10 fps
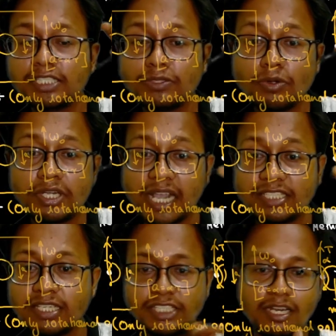there is no
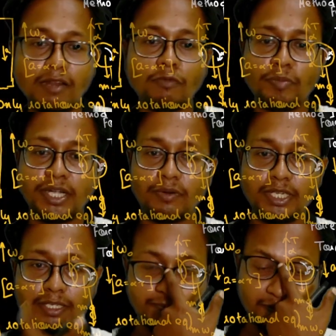translational movement
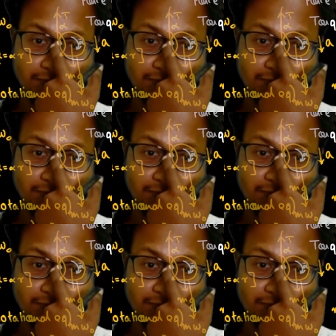out here.